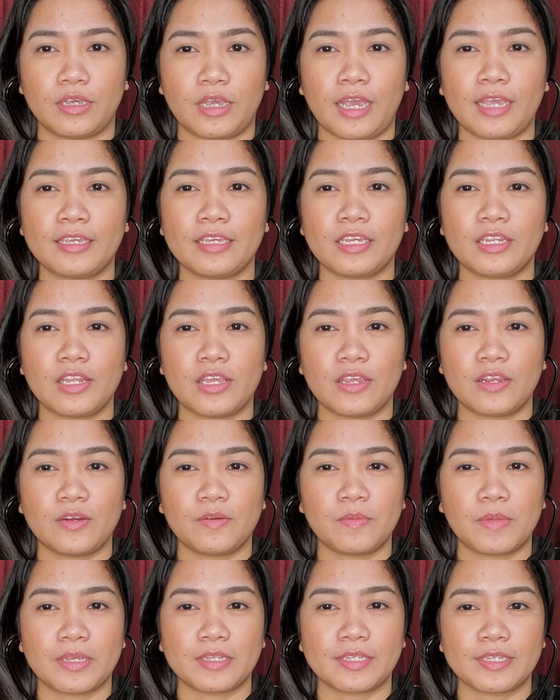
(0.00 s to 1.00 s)
I can hear
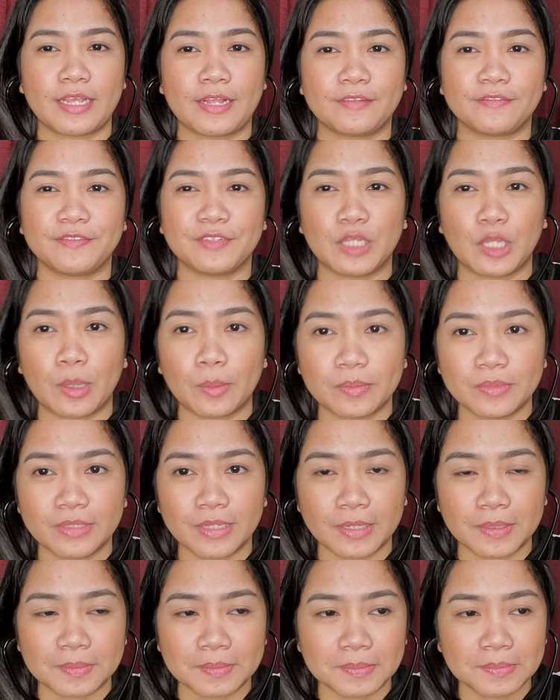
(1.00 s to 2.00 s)
myself love
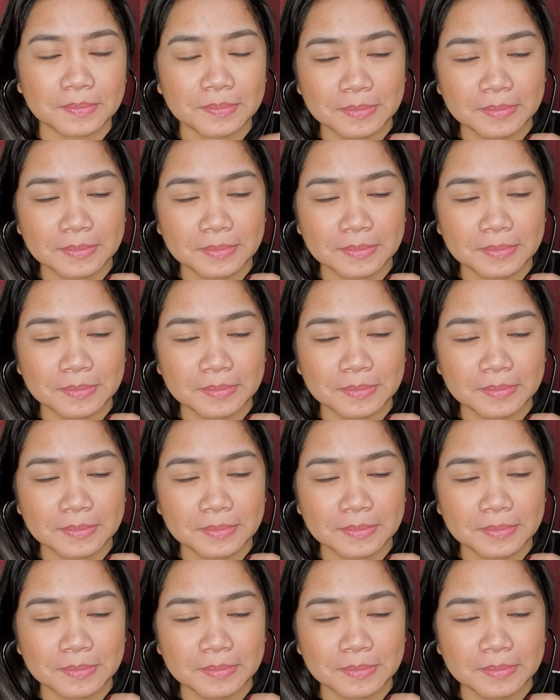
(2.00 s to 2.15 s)
though.